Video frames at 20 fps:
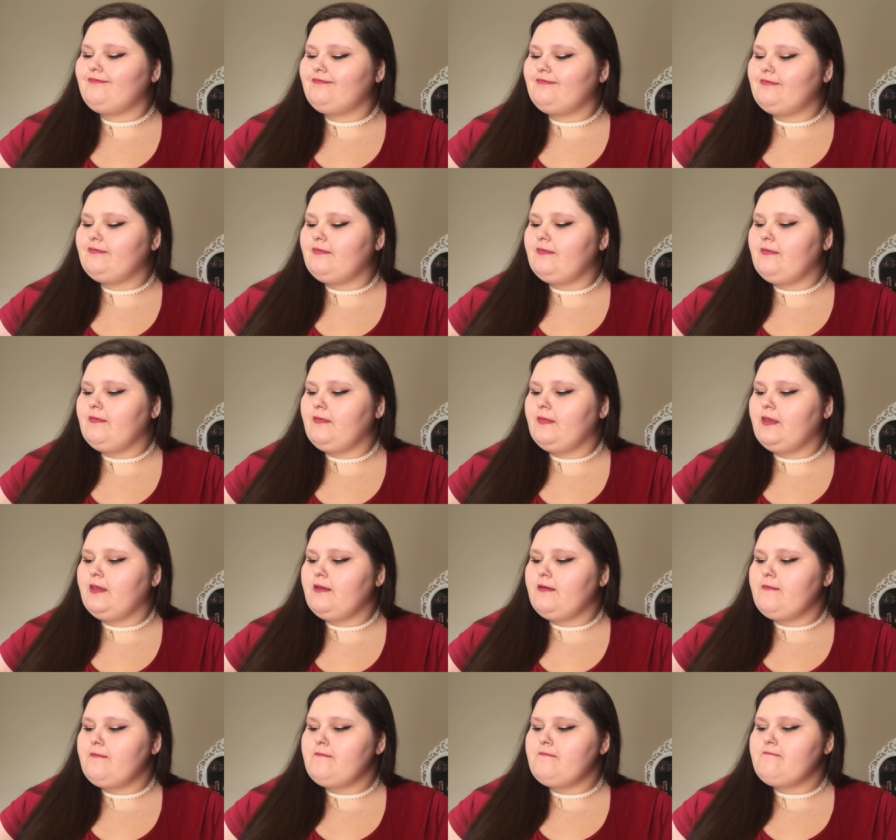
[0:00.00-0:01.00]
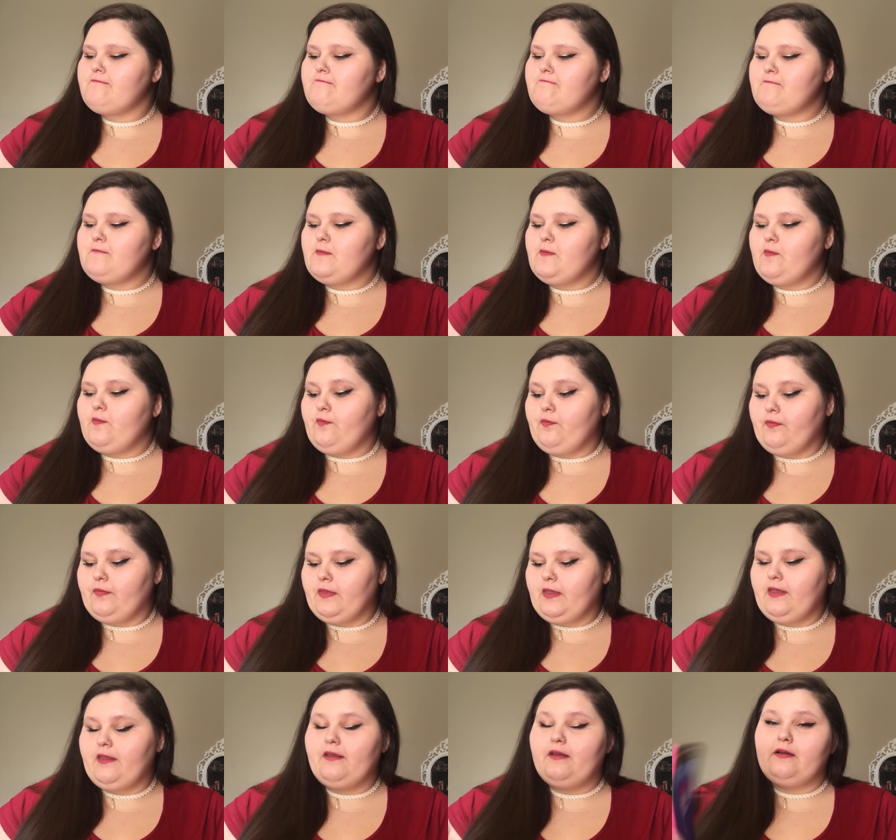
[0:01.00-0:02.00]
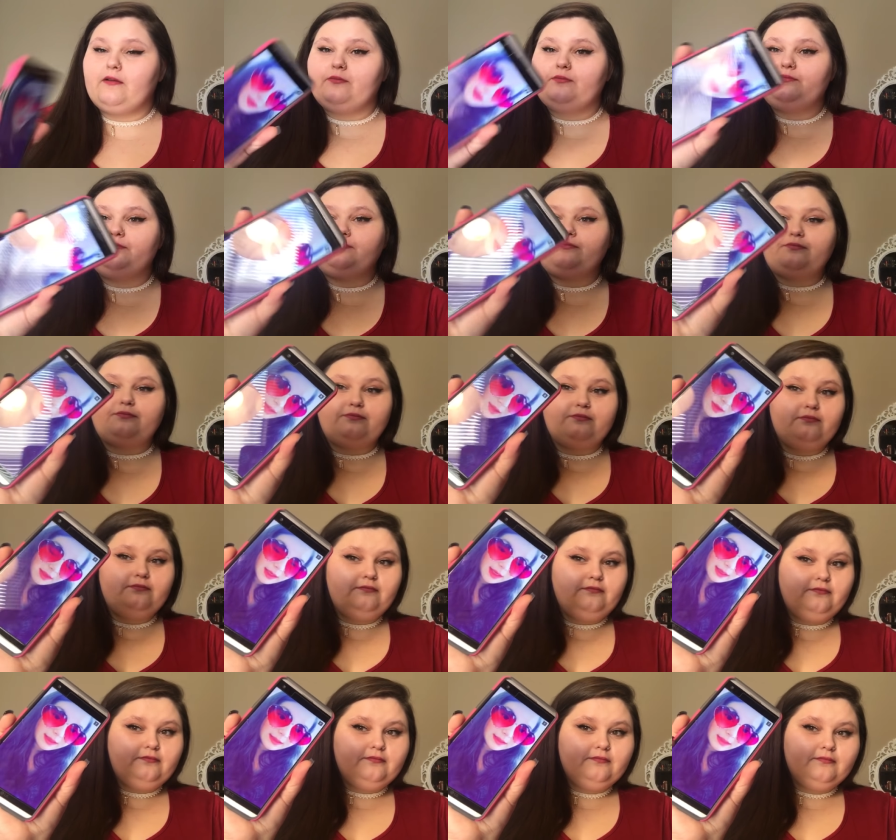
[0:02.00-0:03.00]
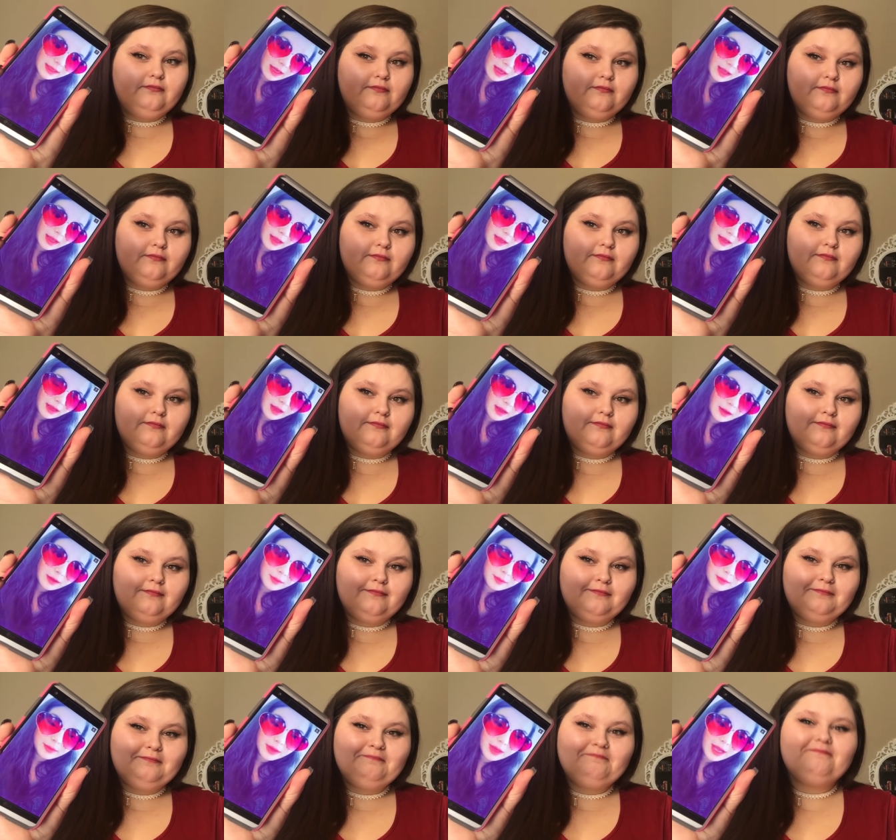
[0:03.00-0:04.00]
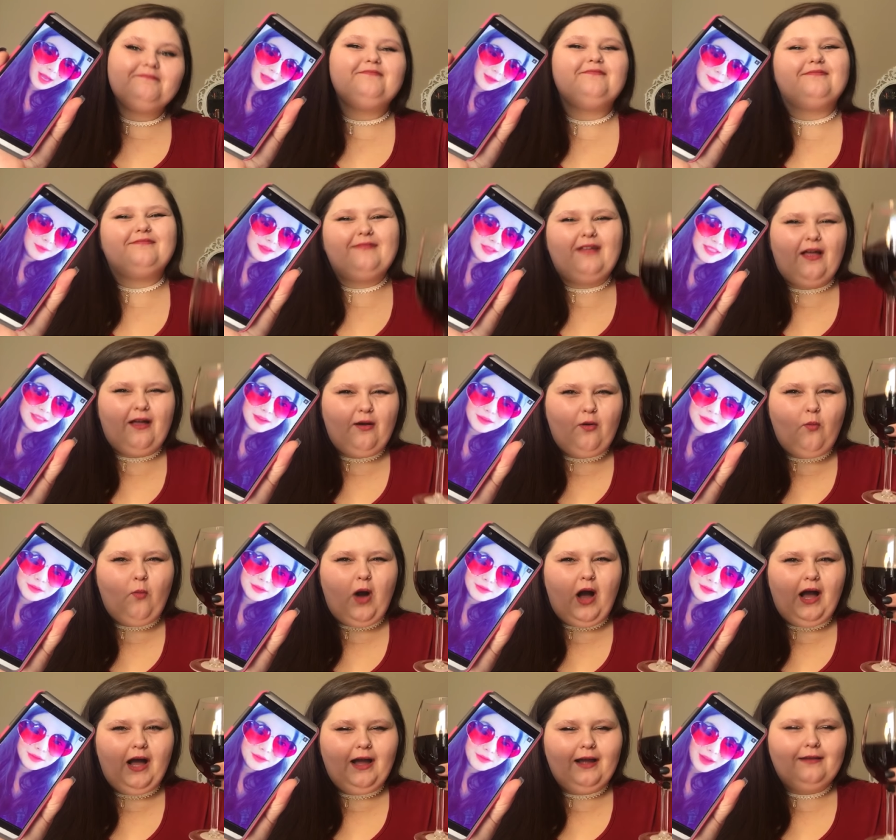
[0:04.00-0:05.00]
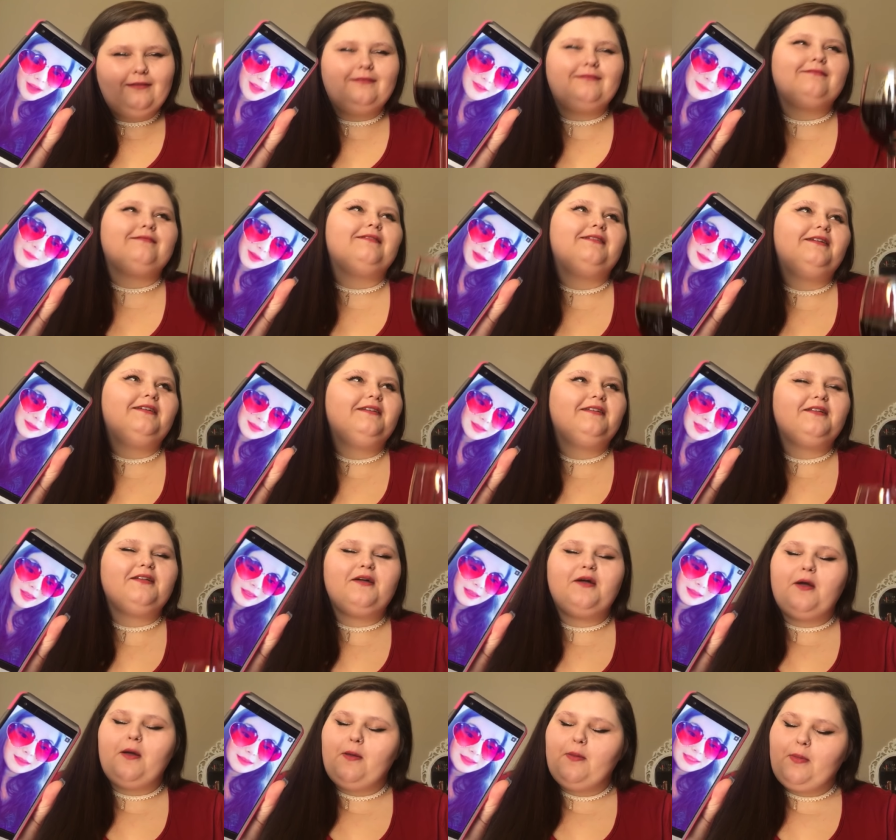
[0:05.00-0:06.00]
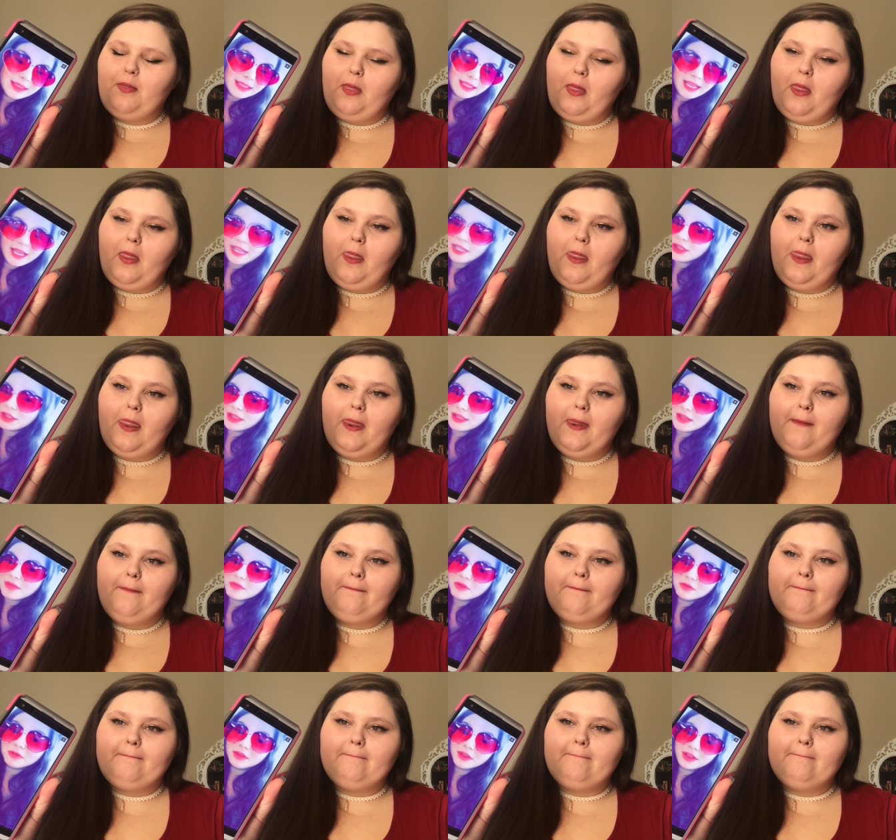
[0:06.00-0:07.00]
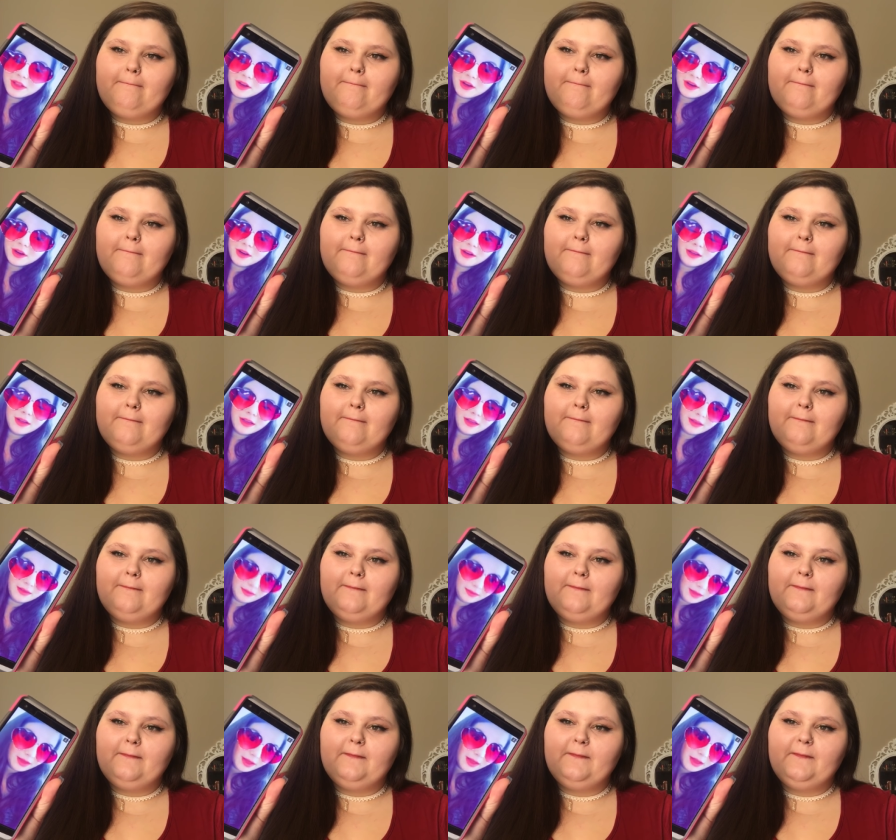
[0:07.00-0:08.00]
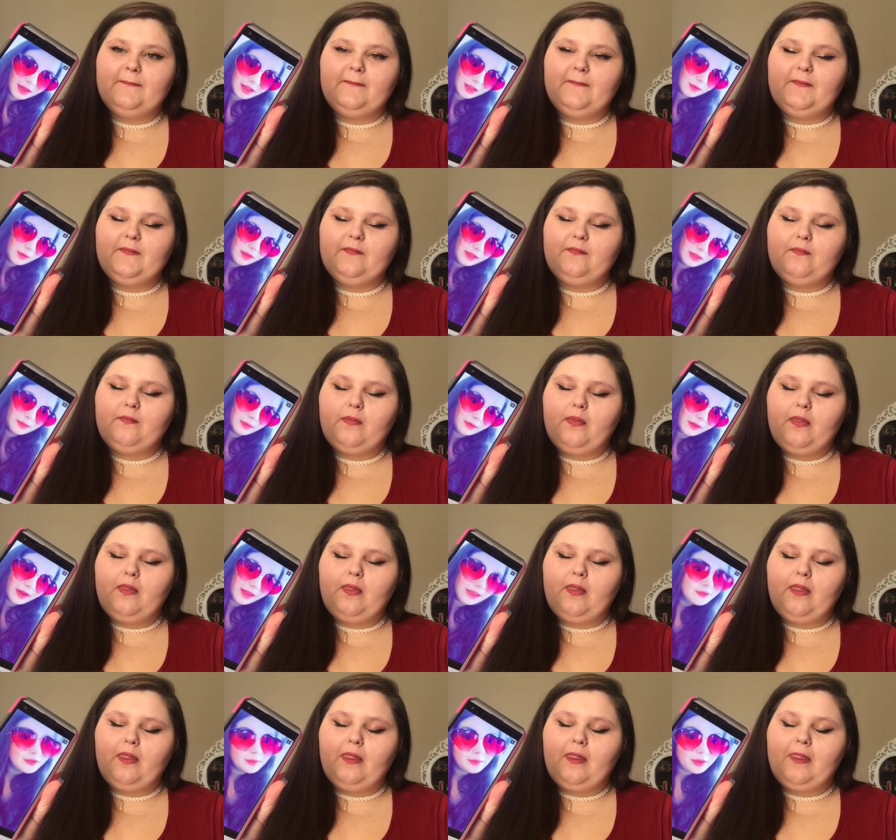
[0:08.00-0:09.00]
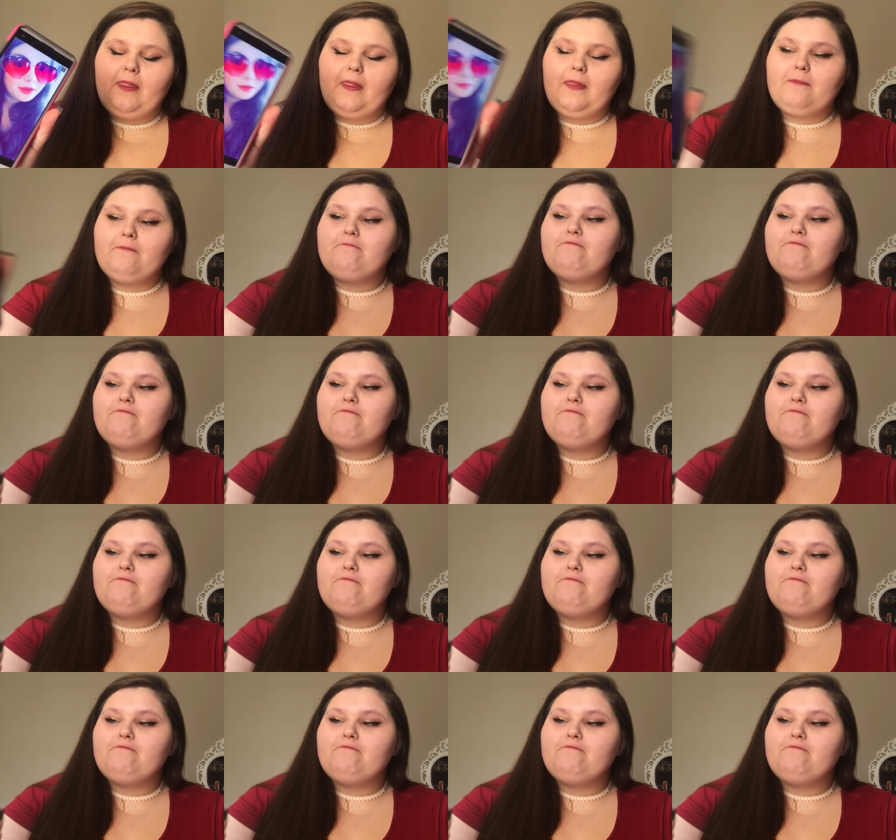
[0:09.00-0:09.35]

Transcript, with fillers: Hey, Amberlynn, I'm just wondering how you're coping with this Valentine's Day. Um, I've been single for five months, and today has just hit me really hard, and just want some advice from you.